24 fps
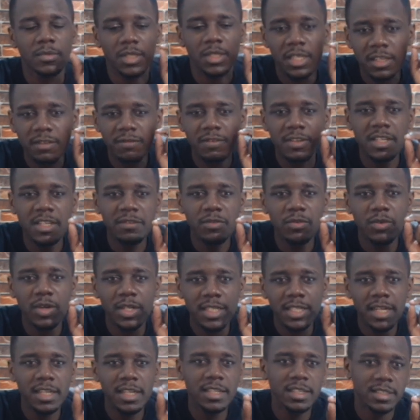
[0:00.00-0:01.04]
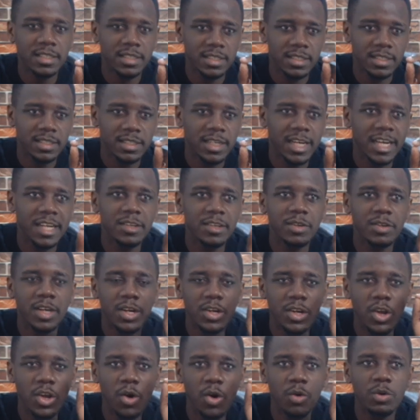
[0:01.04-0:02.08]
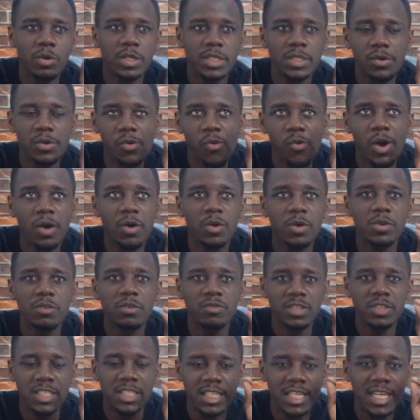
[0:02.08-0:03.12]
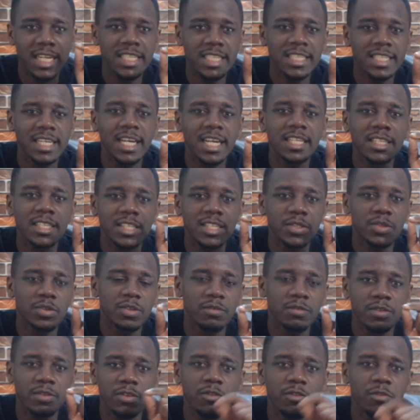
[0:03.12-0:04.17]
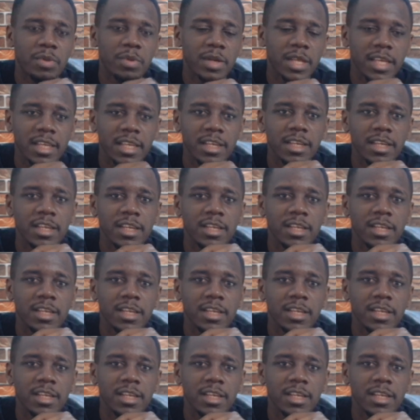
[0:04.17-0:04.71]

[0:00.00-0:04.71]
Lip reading: even if you are talented and you can hone, work on your physicality and intensity on the field of play,